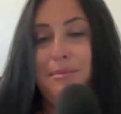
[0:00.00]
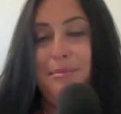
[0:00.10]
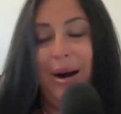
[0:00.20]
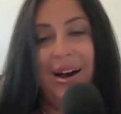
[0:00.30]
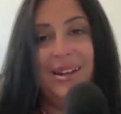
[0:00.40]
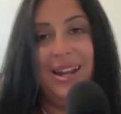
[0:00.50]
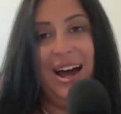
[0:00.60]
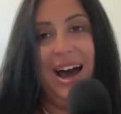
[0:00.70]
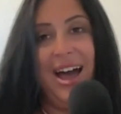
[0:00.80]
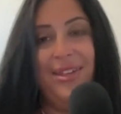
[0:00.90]
But
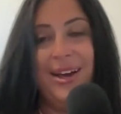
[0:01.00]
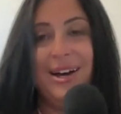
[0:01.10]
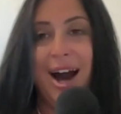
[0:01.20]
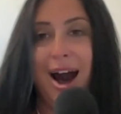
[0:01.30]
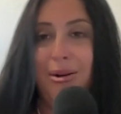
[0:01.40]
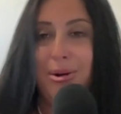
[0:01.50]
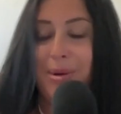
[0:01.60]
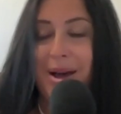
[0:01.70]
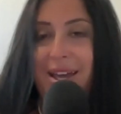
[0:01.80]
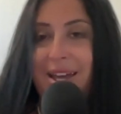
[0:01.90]
I think
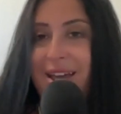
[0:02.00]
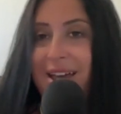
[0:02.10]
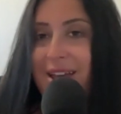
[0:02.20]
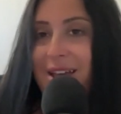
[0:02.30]
Holloway,